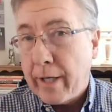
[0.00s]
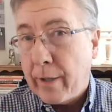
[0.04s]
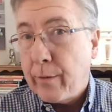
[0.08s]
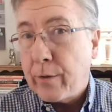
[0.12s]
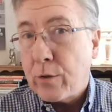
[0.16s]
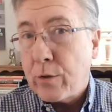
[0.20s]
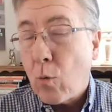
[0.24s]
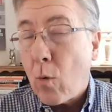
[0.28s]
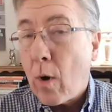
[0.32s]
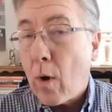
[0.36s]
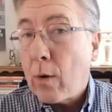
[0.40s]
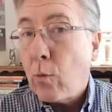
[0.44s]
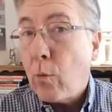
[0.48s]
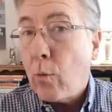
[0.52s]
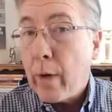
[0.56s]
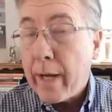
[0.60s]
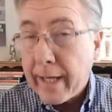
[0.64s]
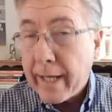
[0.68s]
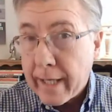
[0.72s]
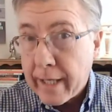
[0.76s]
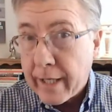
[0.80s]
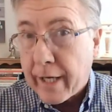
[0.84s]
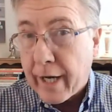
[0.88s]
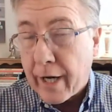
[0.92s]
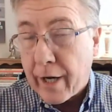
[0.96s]
It was one
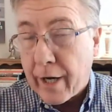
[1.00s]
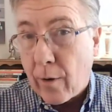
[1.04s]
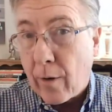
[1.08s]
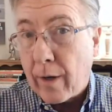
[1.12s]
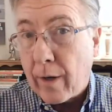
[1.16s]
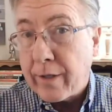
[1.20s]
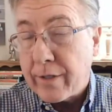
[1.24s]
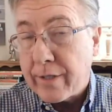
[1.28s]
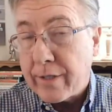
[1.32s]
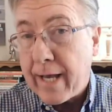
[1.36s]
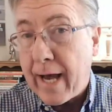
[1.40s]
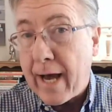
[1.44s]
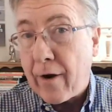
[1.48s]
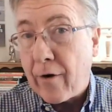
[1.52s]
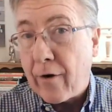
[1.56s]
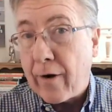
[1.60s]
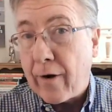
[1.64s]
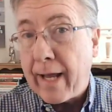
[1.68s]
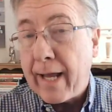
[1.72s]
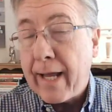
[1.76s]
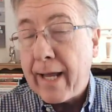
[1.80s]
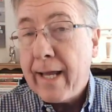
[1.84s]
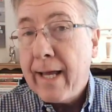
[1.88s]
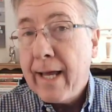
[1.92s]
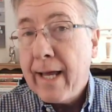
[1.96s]
week ago on
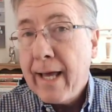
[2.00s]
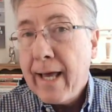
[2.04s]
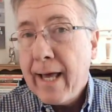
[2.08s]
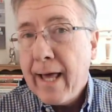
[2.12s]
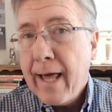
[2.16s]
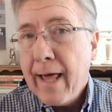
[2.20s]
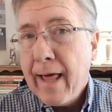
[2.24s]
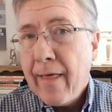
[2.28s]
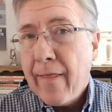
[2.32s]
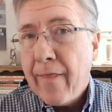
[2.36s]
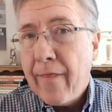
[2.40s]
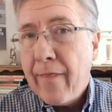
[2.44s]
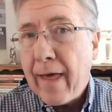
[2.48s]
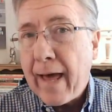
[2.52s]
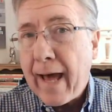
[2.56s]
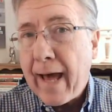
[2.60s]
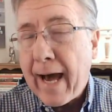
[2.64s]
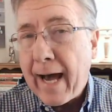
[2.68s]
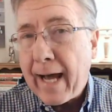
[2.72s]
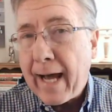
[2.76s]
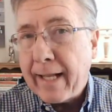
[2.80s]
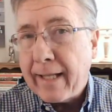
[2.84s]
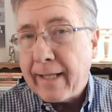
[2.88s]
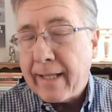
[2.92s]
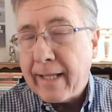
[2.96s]
Saturday
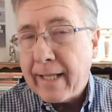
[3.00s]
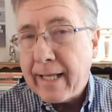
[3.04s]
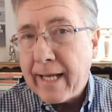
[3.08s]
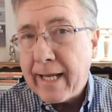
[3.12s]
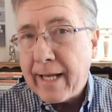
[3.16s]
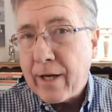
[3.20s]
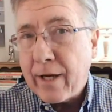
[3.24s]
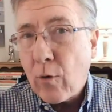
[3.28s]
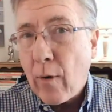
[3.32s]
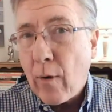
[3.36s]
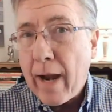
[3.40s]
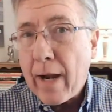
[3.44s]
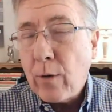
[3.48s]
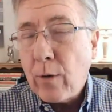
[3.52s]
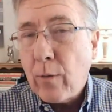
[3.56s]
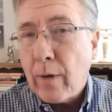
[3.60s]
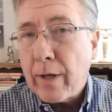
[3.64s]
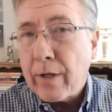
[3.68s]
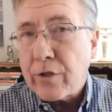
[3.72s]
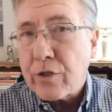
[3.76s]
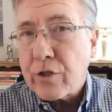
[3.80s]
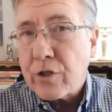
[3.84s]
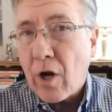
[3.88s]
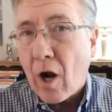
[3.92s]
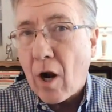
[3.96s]
that the grade
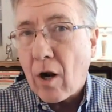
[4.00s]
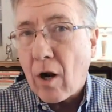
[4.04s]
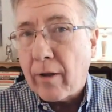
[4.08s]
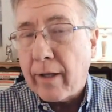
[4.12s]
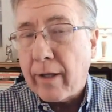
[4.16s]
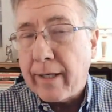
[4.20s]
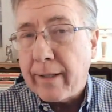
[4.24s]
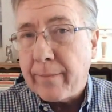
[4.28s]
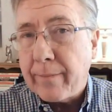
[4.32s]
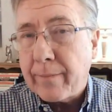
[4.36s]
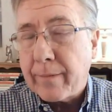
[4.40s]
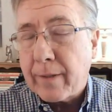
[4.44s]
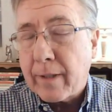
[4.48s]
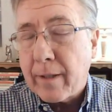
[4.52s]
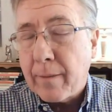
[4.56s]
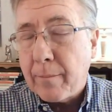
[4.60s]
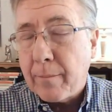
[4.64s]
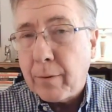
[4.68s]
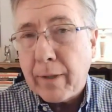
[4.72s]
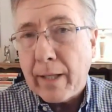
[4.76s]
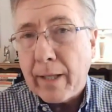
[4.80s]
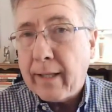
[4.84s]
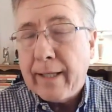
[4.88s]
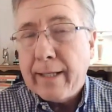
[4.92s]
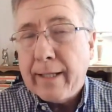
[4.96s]
one starlet
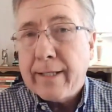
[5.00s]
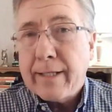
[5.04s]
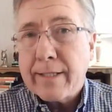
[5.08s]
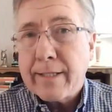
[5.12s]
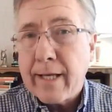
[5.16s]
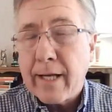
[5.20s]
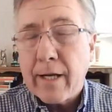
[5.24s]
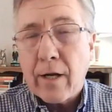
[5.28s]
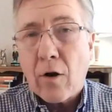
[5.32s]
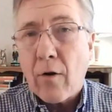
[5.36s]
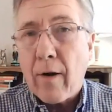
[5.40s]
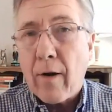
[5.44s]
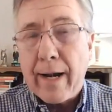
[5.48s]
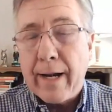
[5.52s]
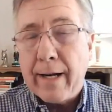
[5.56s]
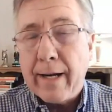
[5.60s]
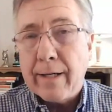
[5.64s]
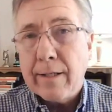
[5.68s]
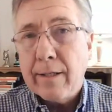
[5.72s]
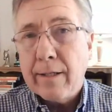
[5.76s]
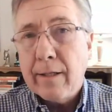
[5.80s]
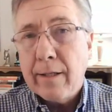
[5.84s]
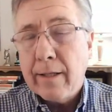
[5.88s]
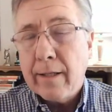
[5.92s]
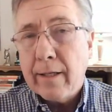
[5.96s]
completely disintegrated.
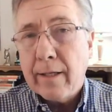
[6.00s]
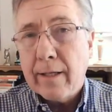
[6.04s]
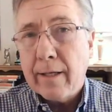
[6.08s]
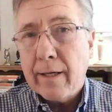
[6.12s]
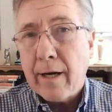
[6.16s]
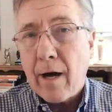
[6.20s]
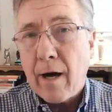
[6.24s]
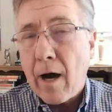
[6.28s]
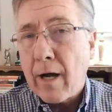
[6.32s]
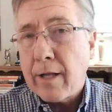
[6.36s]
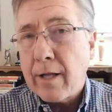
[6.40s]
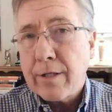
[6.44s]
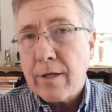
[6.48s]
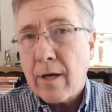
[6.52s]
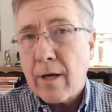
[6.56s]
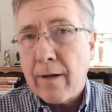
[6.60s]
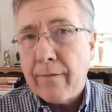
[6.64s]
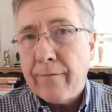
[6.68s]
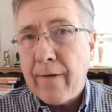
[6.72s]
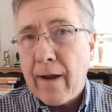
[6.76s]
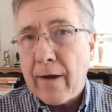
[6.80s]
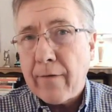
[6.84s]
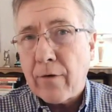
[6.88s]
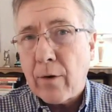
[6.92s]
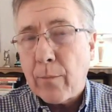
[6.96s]
The odds on
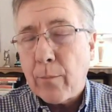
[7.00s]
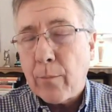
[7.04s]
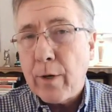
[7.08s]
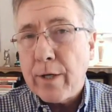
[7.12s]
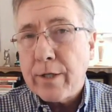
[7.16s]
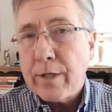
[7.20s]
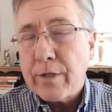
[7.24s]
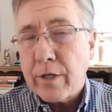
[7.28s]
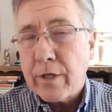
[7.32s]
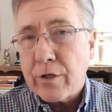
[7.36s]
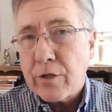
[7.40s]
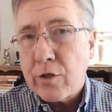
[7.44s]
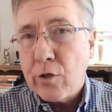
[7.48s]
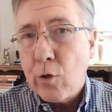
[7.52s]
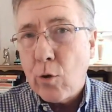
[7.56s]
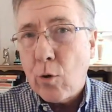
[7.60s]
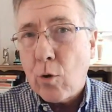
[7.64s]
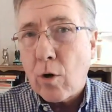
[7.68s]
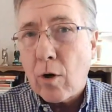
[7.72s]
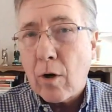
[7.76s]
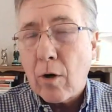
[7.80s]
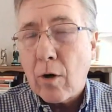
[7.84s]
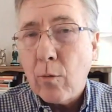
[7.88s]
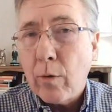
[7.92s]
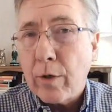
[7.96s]
favorite Princess
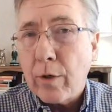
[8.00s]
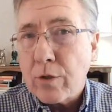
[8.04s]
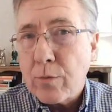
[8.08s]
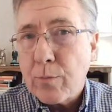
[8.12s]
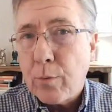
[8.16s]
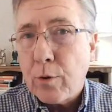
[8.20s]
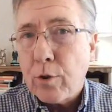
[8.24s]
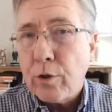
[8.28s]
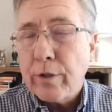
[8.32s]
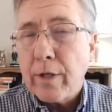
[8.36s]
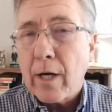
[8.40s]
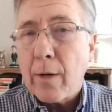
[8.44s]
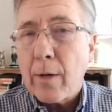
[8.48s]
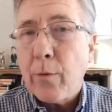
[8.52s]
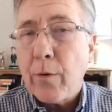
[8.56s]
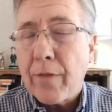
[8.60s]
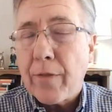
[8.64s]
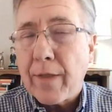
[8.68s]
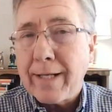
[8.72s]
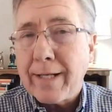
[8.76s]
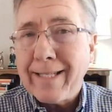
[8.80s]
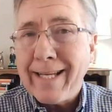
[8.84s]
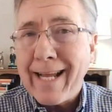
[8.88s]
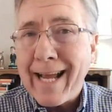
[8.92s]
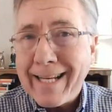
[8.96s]
Noor was pulled up with
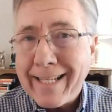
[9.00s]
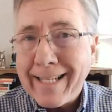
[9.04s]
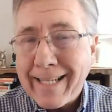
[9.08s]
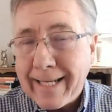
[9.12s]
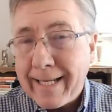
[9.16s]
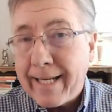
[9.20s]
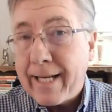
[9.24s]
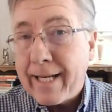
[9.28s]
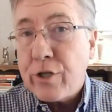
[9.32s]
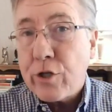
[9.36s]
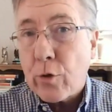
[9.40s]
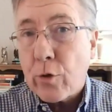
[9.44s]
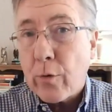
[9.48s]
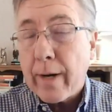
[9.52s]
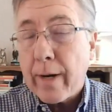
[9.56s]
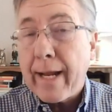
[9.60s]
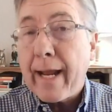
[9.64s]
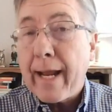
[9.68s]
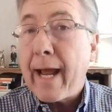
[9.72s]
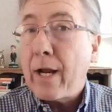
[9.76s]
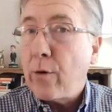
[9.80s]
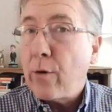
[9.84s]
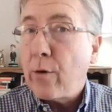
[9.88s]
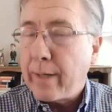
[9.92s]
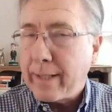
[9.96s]
a tendon injury
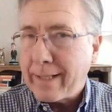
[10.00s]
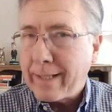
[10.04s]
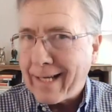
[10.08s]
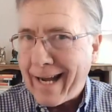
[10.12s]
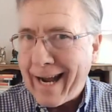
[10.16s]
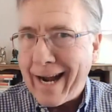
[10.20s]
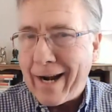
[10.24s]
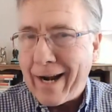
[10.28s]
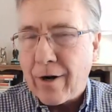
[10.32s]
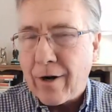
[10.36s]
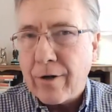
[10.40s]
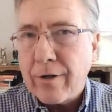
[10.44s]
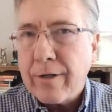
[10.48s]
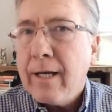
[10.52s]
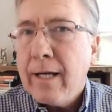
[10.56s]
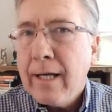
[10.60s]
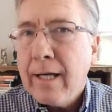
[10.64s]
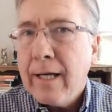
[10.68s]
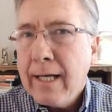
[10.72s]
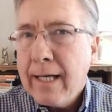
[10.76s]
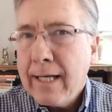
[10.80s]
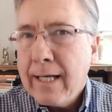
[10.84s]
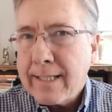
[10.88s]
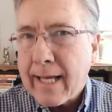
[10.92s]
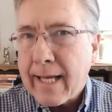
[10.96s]
and retired.
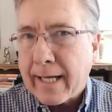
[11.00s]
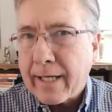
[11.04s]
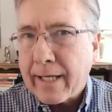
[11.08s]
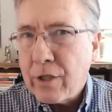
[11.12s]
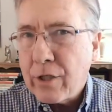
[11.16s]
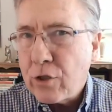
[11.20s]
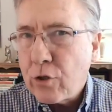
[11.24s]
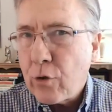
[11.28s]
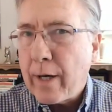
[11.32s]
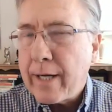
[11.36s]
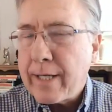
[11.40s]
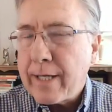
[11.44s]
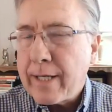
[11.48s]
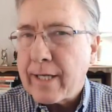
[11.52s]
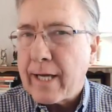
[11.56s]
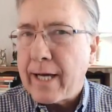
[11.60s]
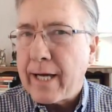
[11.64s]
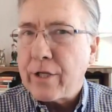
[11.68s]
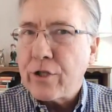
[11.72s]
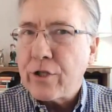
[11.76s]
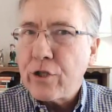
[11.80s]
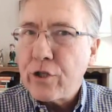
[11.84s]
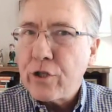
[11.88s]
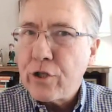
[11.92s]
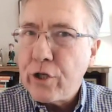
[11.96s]
Second choice,
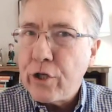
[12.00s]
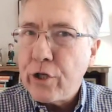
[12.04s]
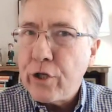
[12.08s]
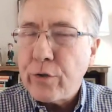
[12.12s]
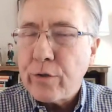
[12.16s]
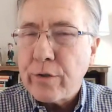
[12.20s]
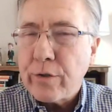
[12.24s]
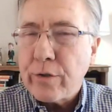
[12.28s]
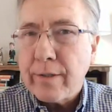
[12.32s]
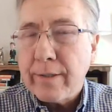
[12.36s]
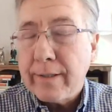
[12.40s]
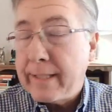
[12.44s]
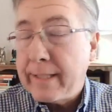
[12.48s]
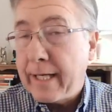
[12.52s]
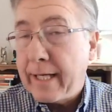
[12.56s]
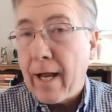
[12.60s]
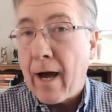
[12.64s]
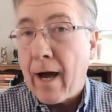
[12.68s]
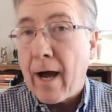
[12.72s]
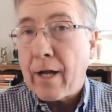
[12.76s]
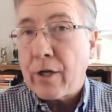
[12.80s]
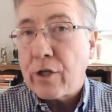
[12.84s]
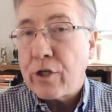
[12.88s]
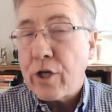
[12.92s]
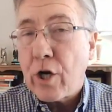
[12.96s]
Astute, did
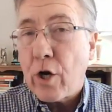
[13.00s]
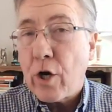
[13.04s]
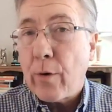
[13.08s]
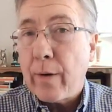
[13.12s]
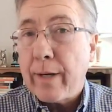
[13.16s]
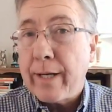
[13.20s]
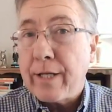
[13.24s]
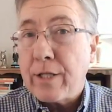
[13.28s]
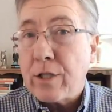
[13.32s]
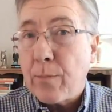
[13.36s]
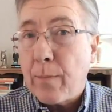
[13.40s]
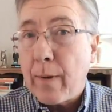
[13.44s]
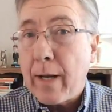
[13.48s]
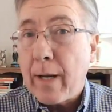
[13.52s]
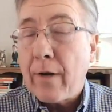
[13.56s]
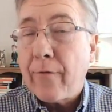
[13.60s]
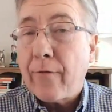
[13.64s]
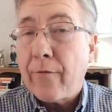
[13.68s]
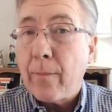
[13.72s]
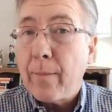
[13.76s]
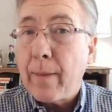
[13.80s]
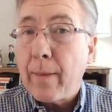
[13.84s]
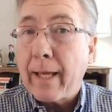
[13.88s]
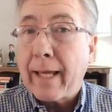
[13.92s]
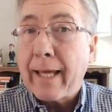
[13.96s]
not show any speed
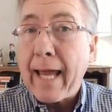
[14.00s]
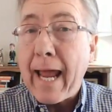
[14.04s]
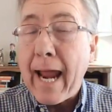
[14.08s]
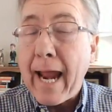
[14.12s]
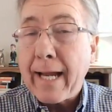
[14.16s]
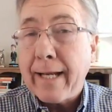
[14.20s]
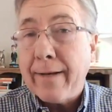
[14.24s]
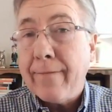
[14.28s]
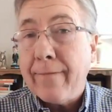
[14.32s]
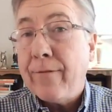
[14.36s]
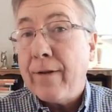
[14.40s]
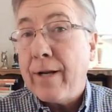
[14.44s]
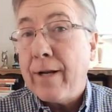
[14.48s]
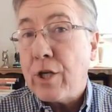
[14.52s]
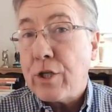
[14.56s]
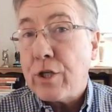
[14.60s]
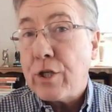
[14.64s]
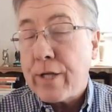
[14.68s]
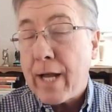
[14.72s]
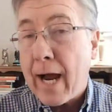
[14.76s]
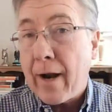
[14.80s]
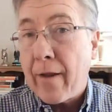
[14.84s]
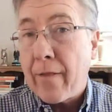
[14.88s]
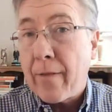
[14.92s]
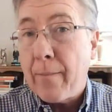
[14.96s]
from the gate and finished
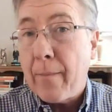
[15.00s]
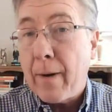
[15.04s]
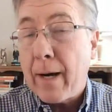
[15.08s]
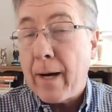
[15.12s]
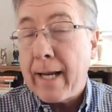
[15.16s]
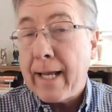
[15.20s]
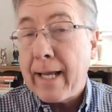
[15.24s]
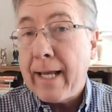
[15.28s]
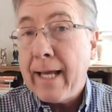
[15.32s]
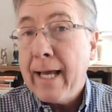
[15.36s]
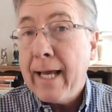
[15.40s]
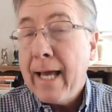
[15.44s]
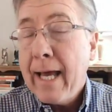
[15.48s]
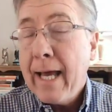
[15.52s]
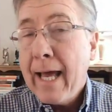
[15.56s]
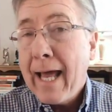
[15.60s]
out of the money.